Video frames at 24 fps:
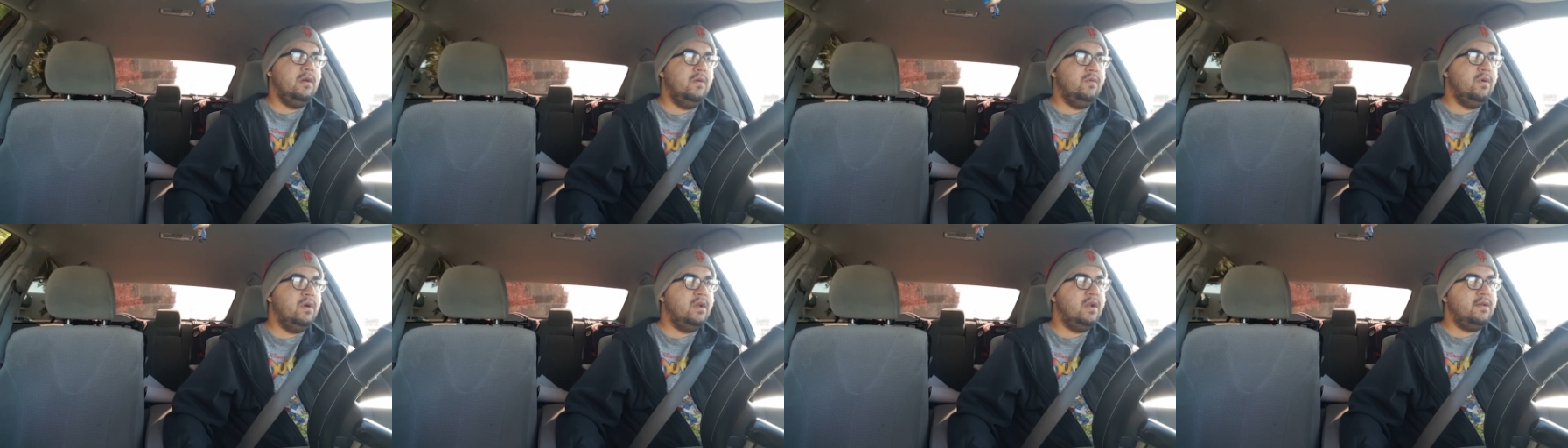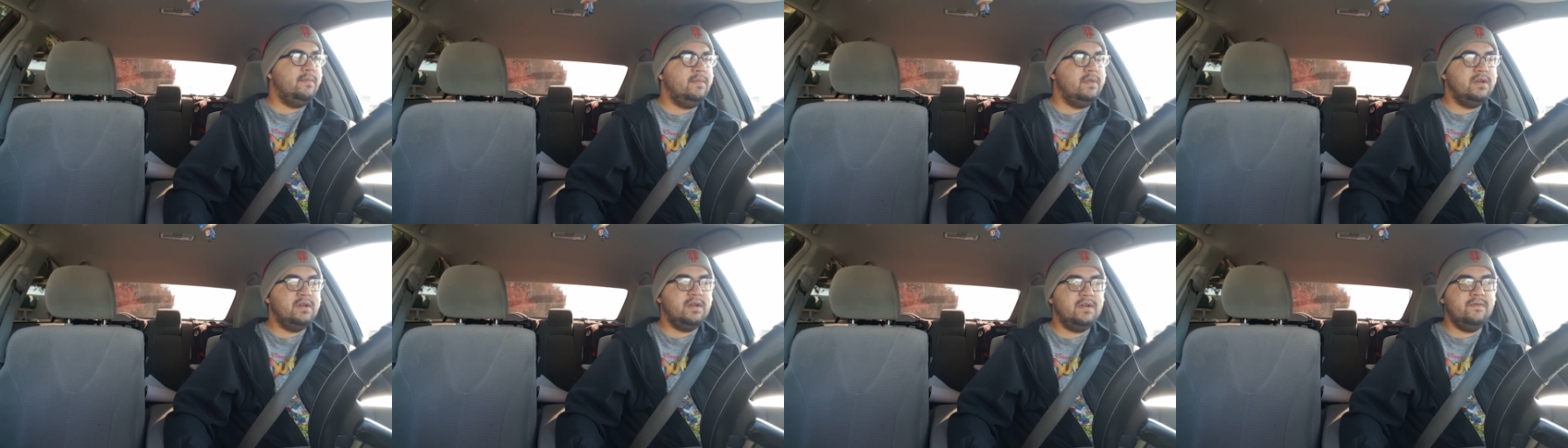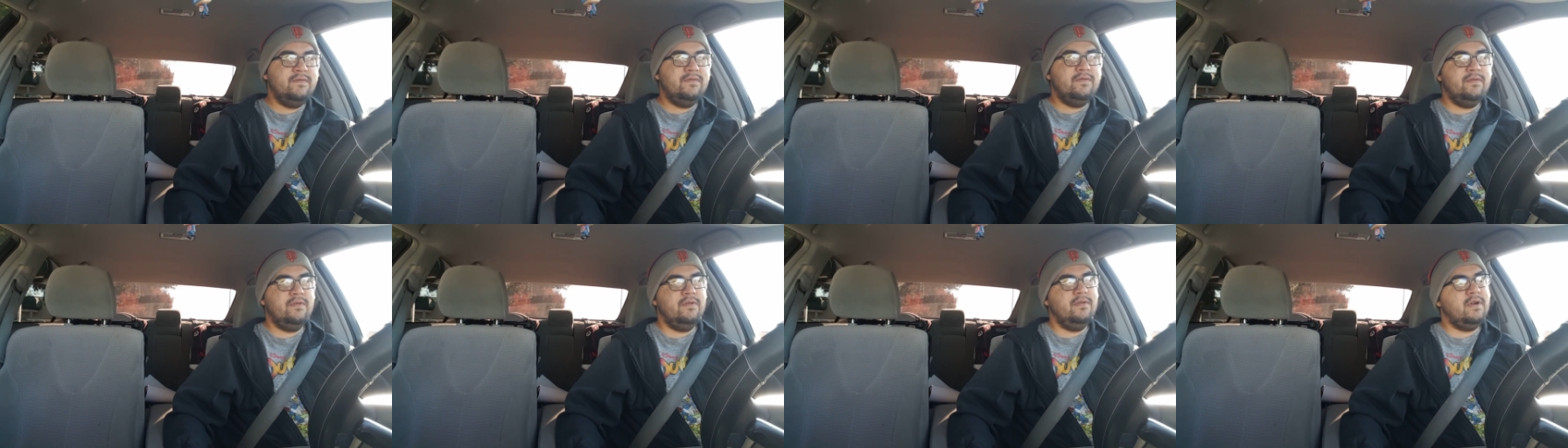What I'm looking
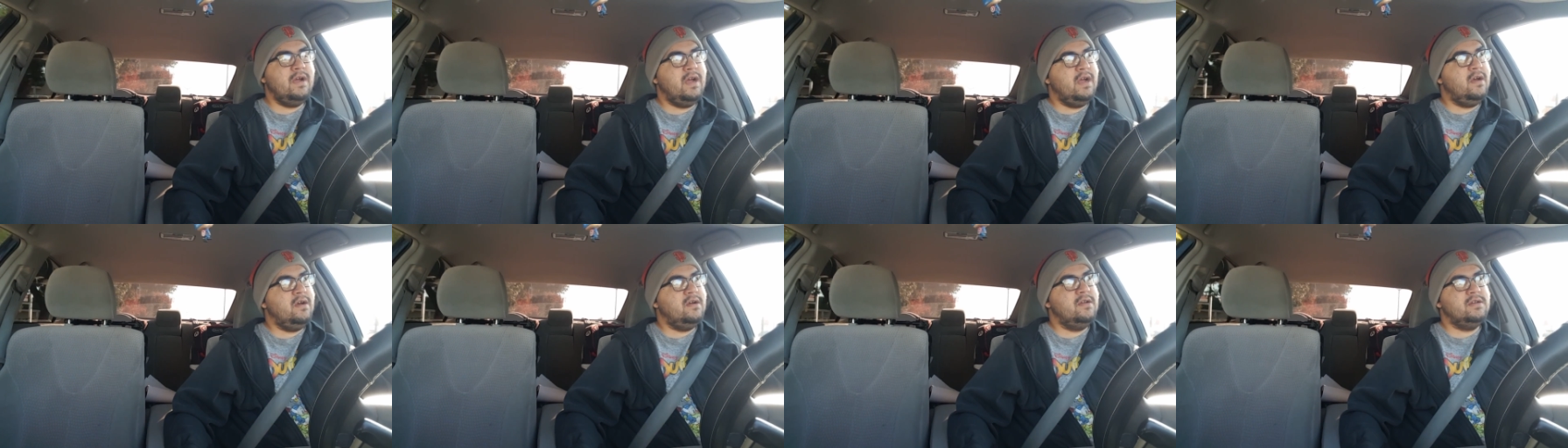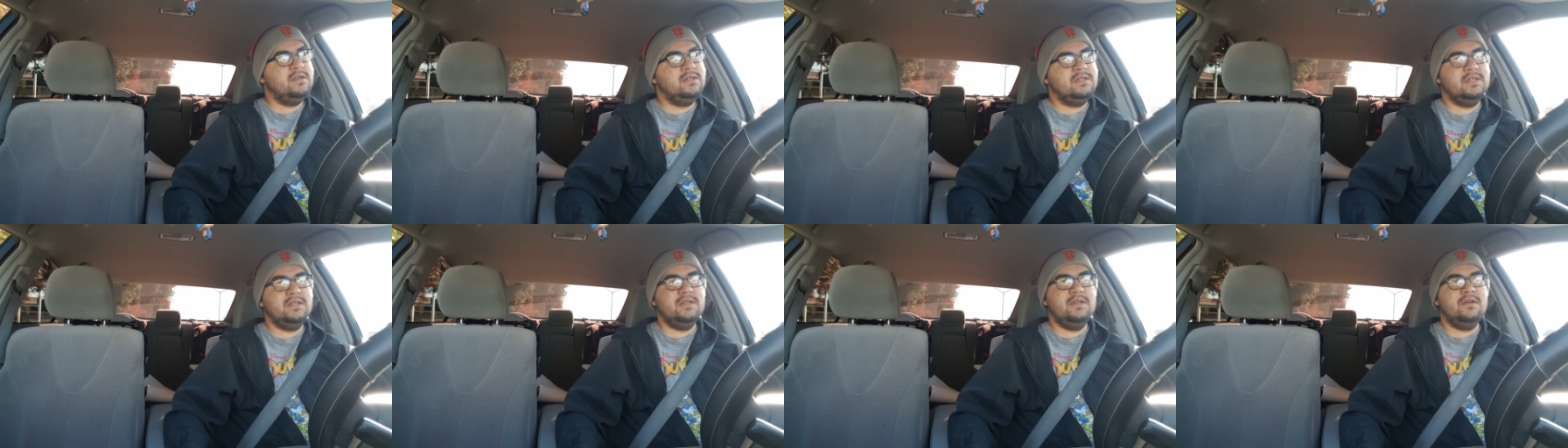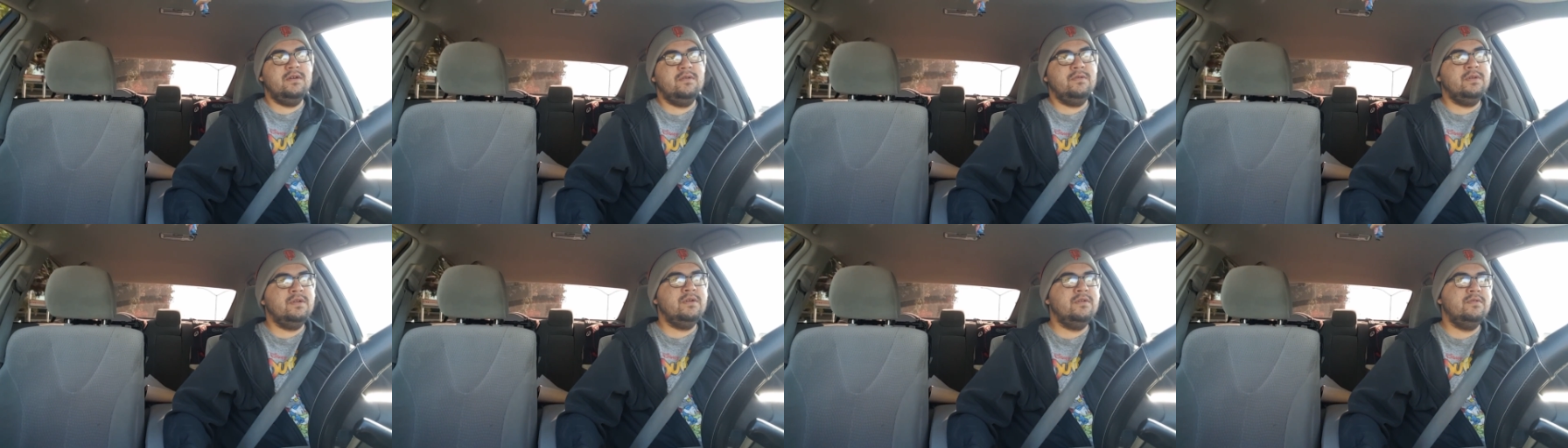for, I honestly
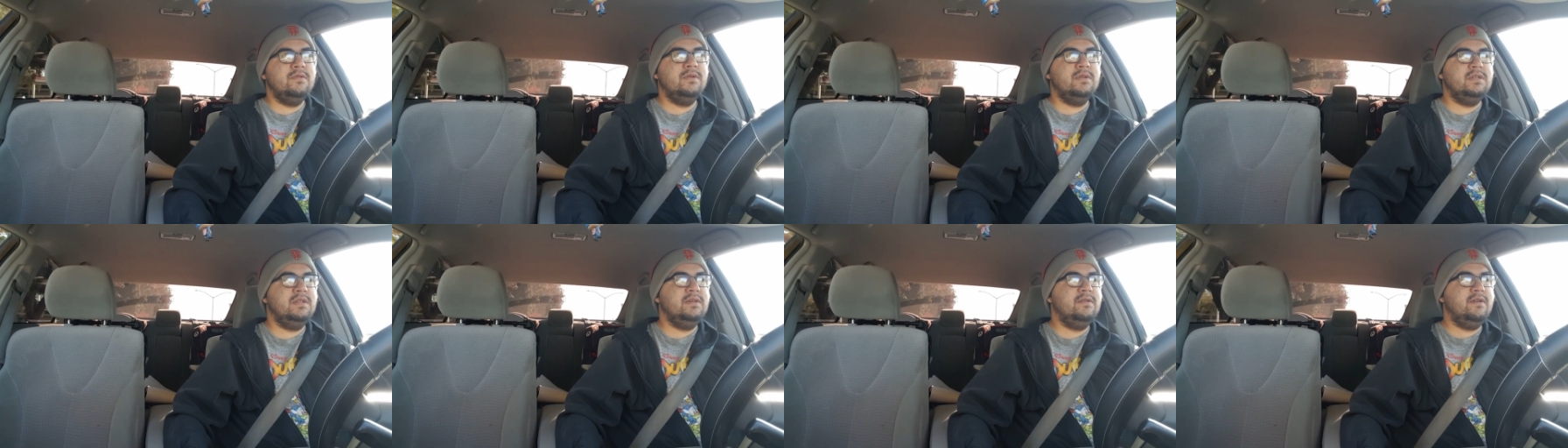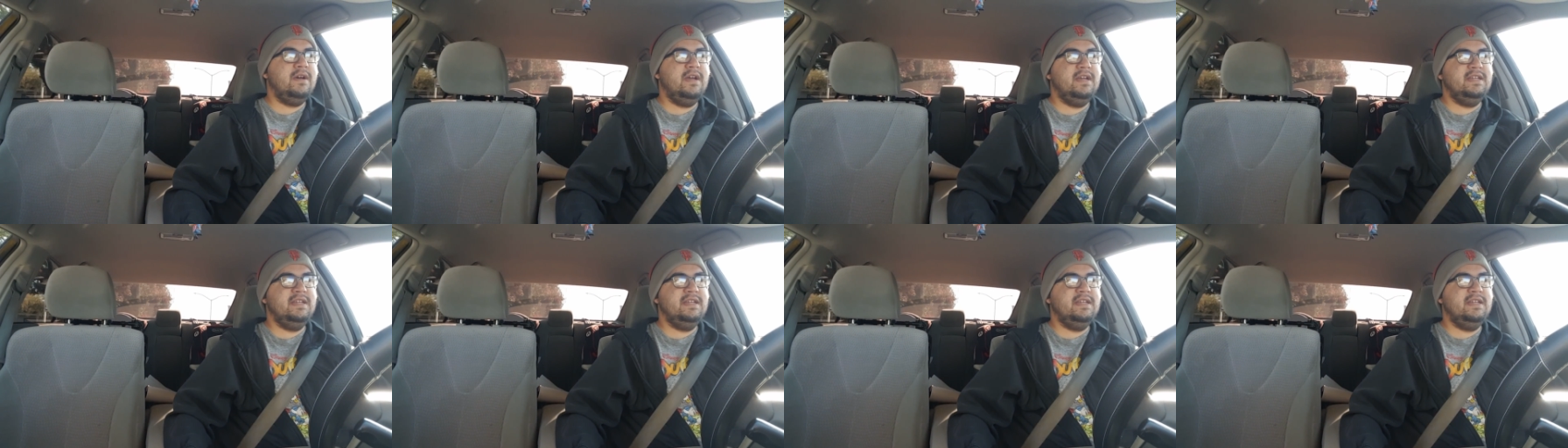don't know until